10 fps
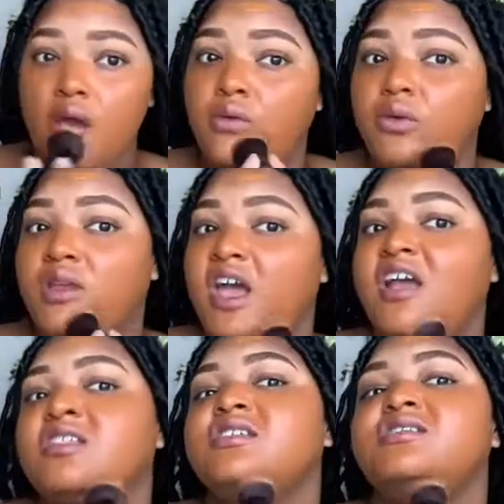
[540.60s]

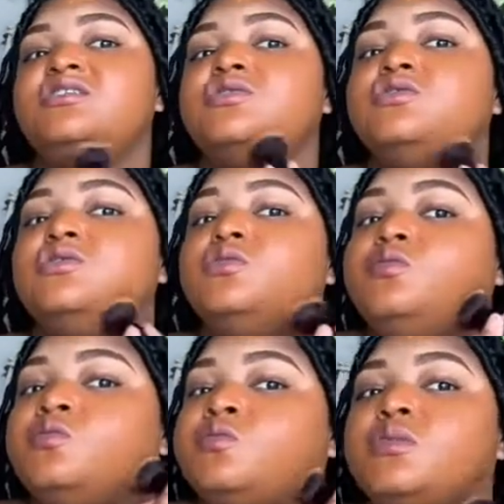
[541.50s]
reacting to
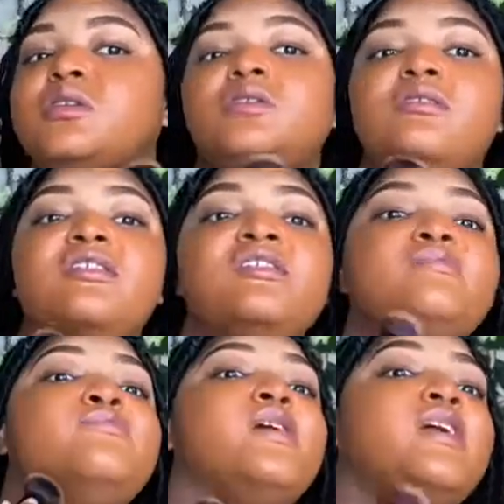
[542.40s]

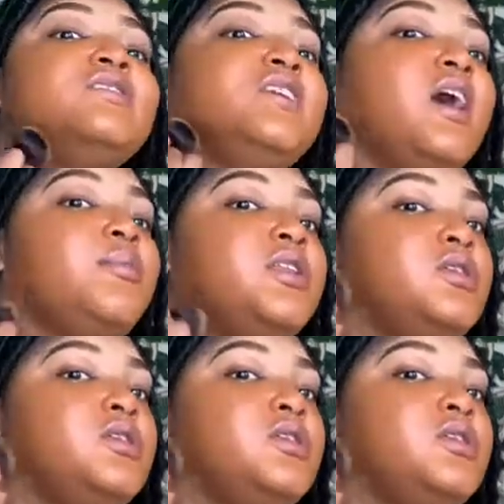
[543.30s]
products that I've been